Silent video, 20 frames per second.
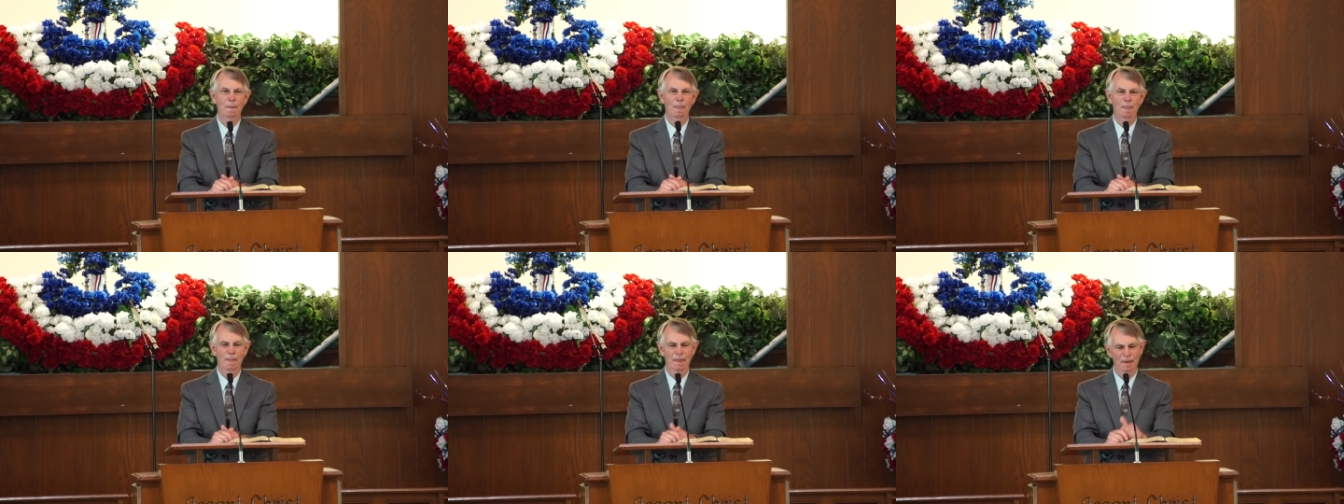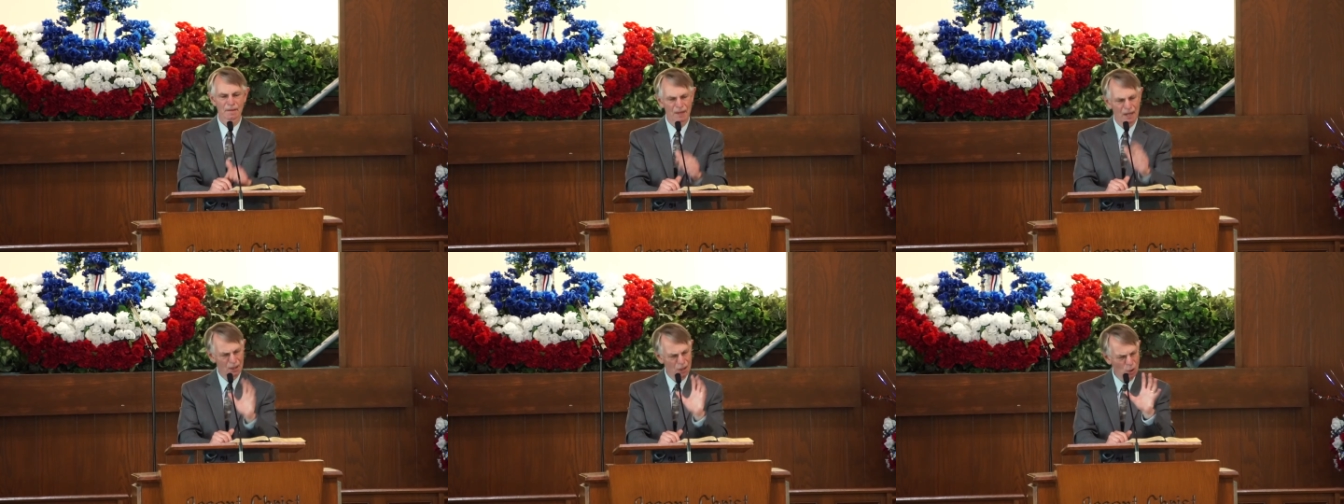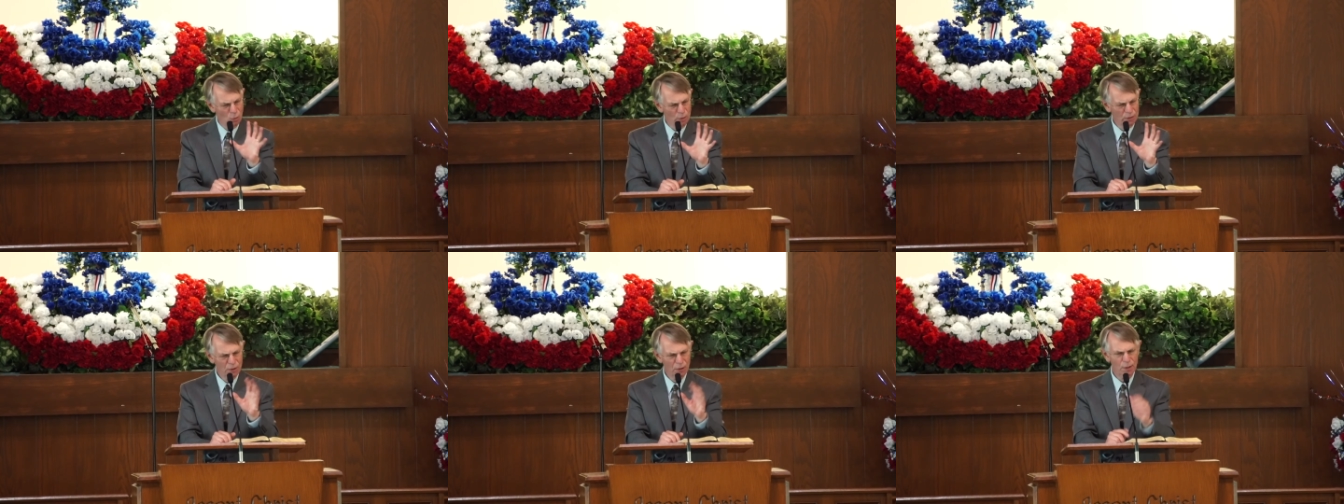they
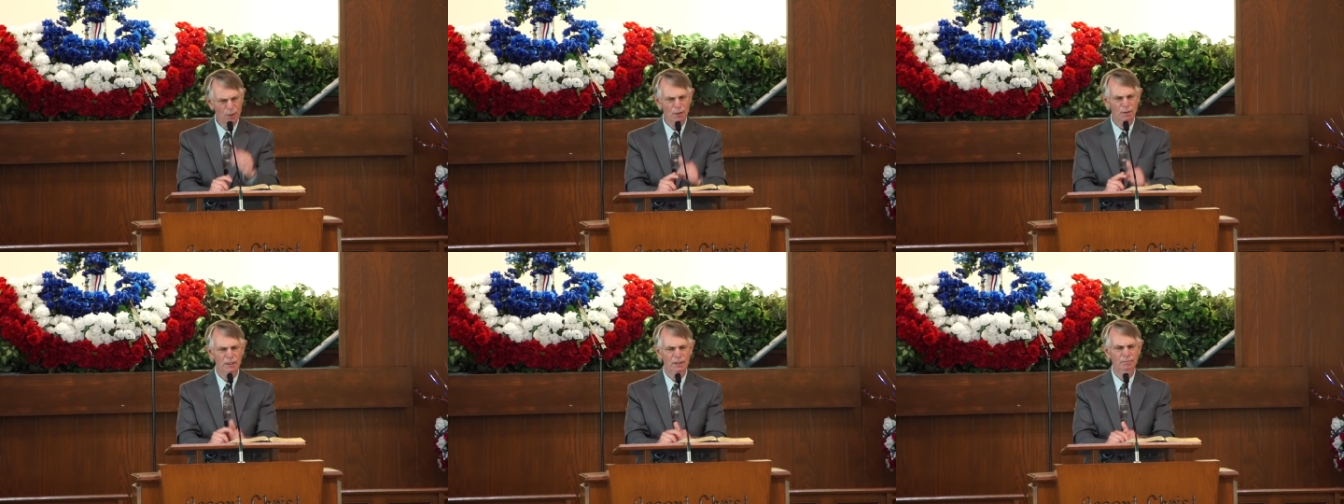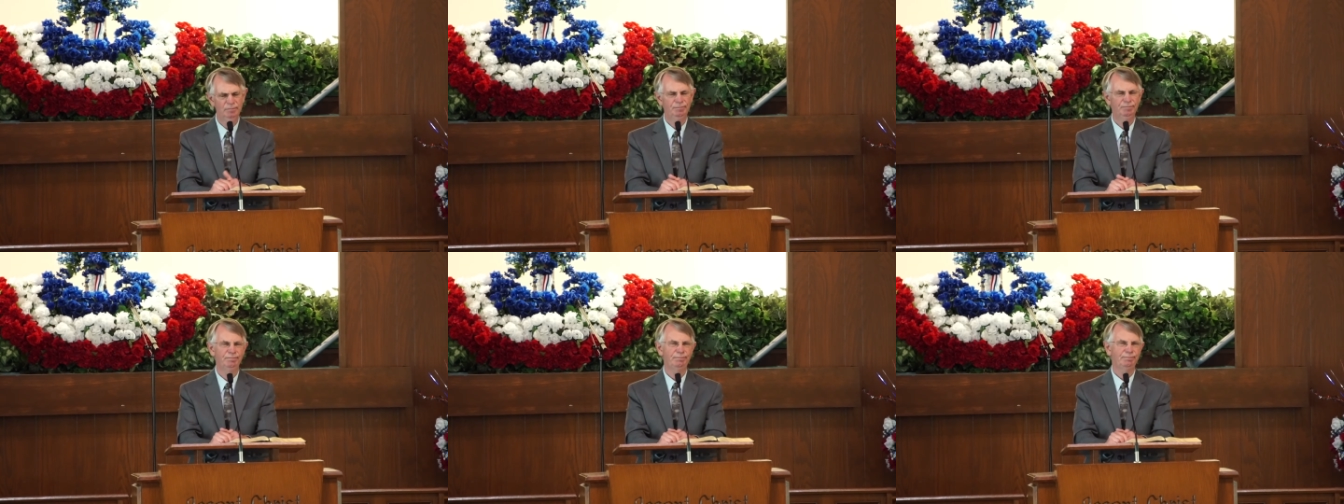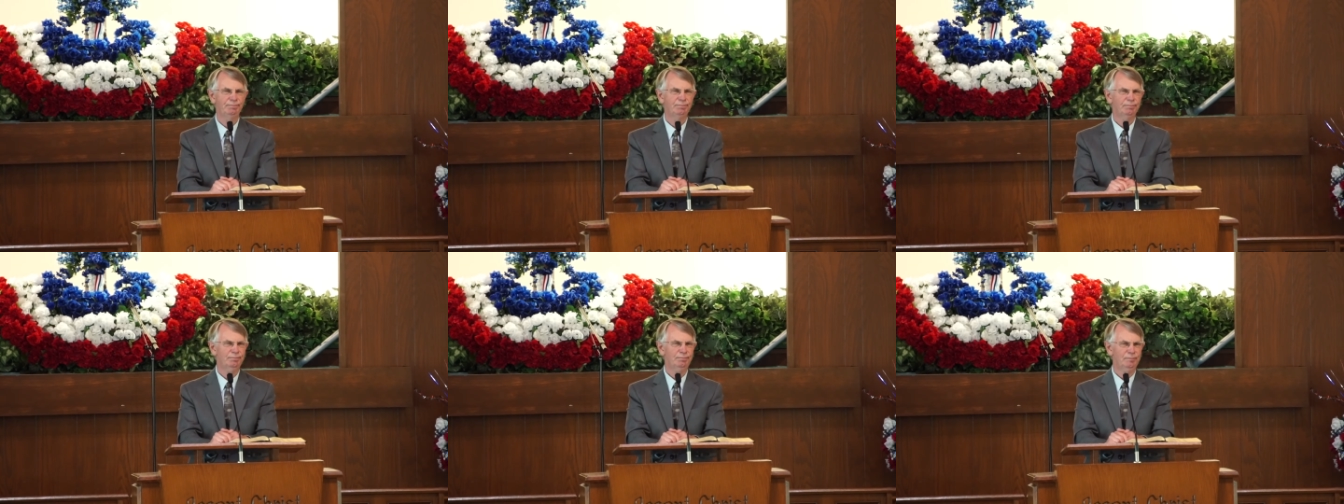know what they're doing.
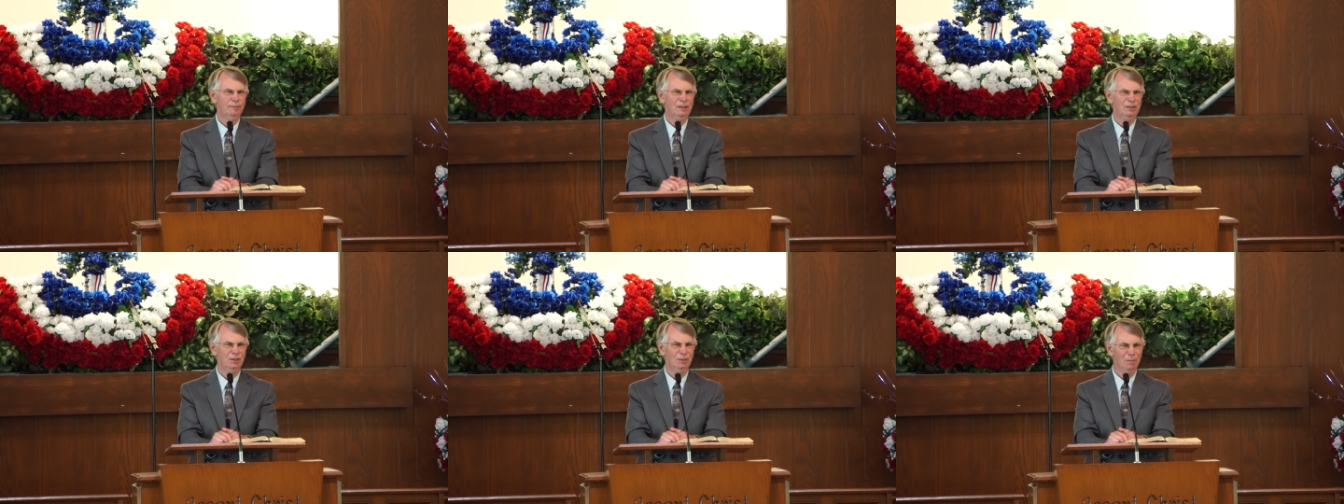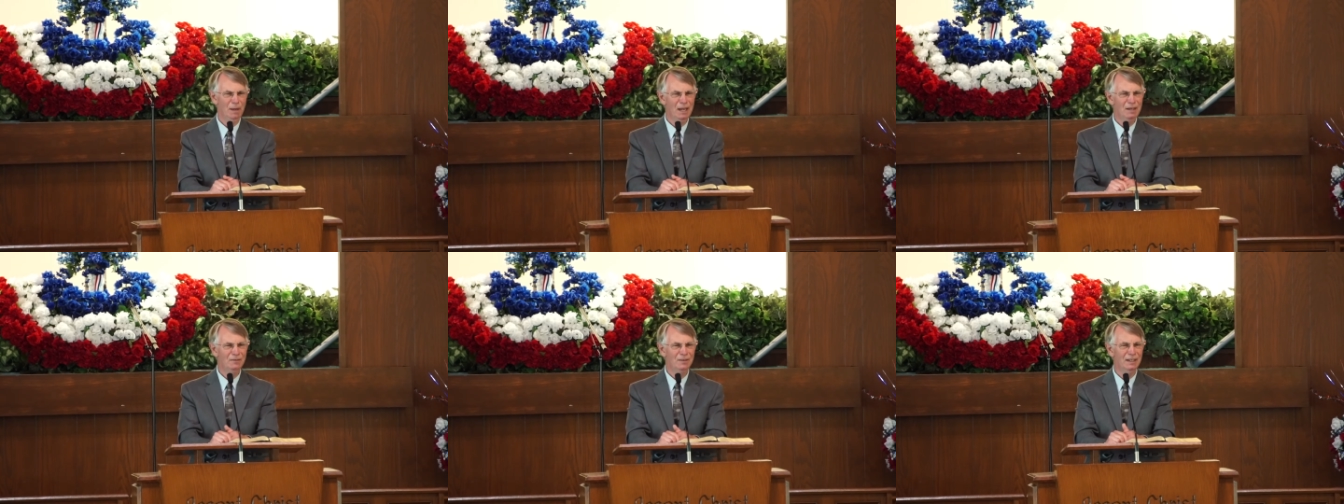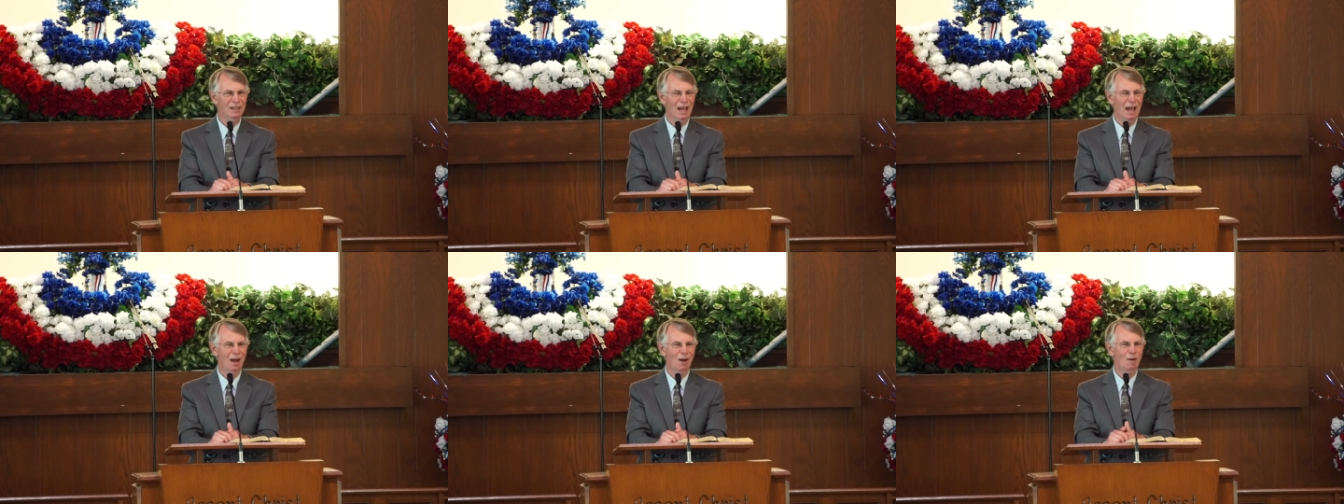It's
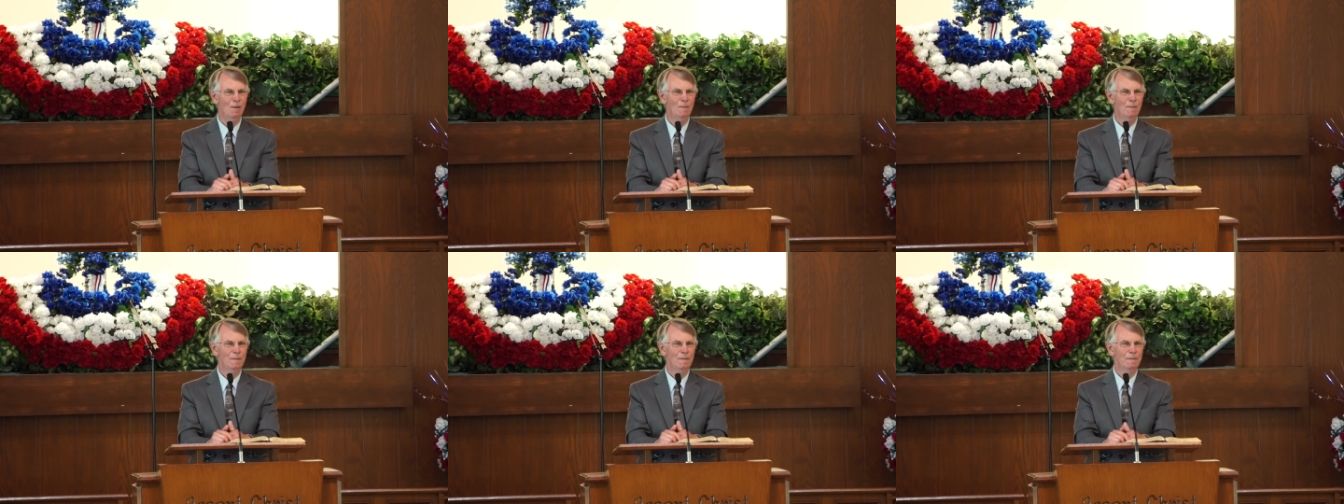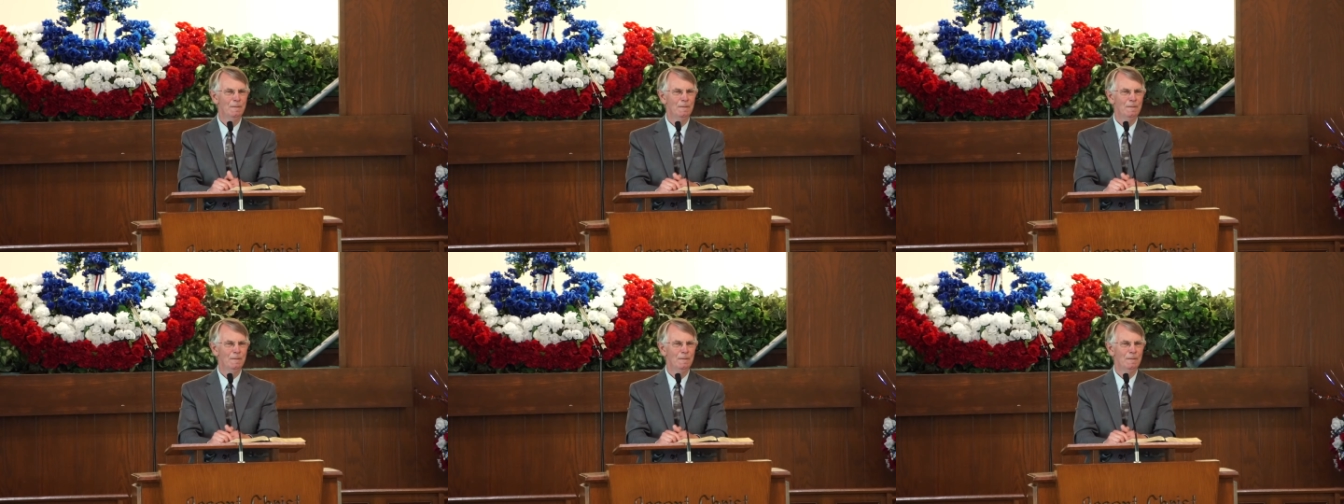amazing how